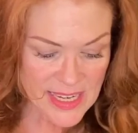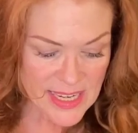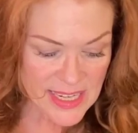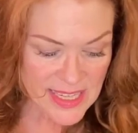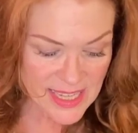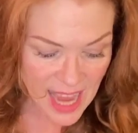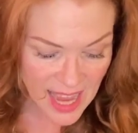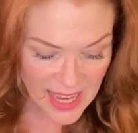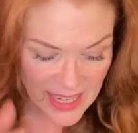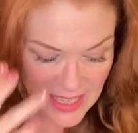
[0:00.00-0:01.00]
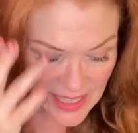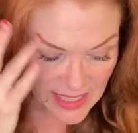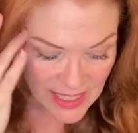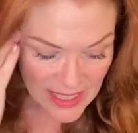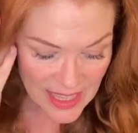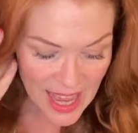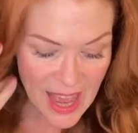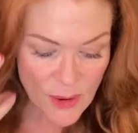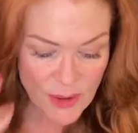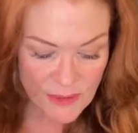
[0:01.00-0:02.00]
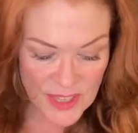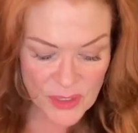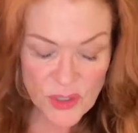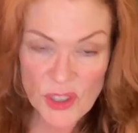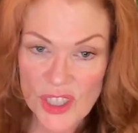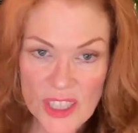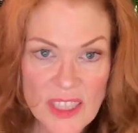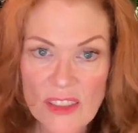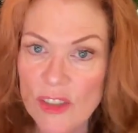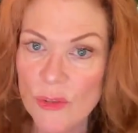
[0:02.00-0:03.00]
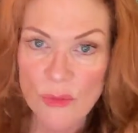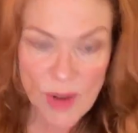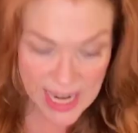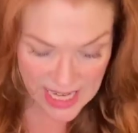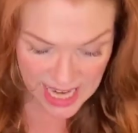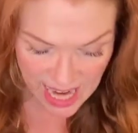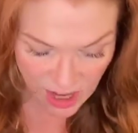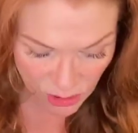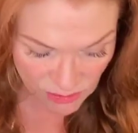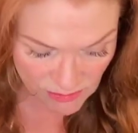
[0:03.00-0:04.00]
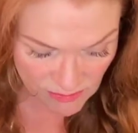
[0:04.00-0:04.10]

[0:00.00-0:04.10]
Decide how to feel good right now.